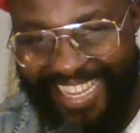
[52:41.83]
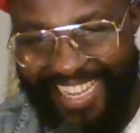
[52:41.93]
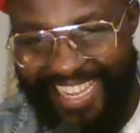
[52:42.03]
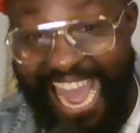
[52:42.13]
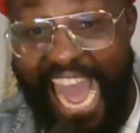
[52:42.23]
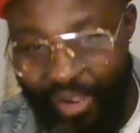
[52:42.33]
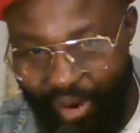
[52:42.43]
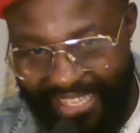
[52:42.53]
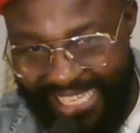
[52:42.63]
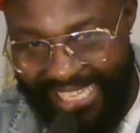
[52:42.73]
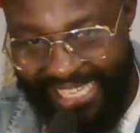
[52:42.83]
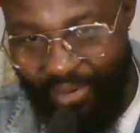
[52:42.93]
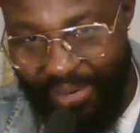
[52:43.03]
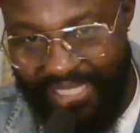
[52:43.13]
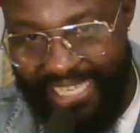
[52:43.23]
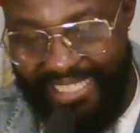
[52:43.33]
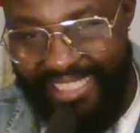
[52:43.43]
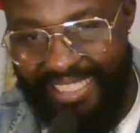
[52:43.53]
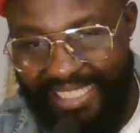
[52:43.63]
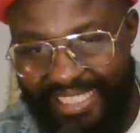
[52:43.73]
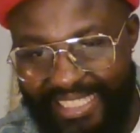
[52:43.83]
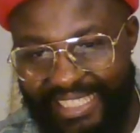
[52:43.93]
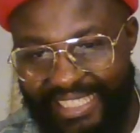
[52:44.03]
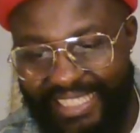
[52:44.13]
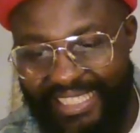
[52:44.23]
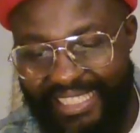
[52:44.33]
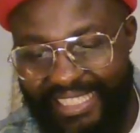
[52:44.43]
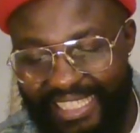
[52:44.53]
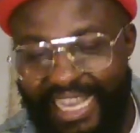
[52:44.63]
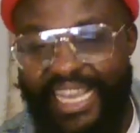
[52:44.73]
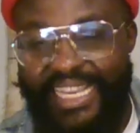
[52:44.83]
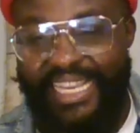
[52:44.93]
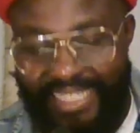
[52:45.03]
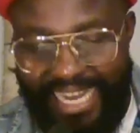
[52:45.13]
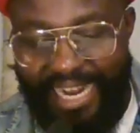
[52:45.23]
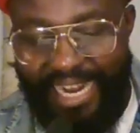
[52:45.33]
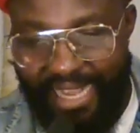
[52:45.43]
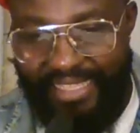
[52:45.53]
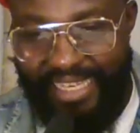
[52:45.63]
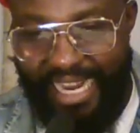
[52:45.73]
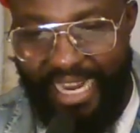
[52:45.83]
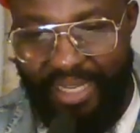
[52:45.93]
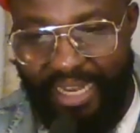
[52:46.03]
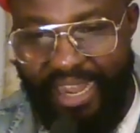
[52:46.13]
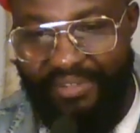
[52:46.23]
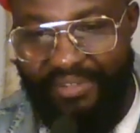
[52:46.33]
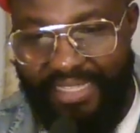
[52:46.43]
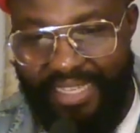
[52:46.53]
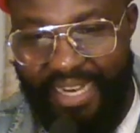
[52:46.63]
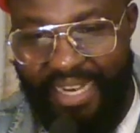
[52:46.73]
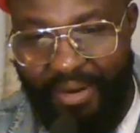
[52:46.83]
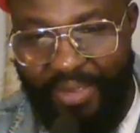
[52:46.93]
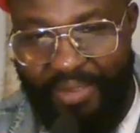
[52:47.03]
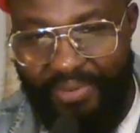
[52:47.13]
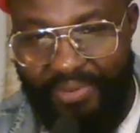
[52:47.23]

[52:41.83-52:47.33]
Are you understanding what I'm saying? He said that Mazi Nnamdi Kanu have deceived our people.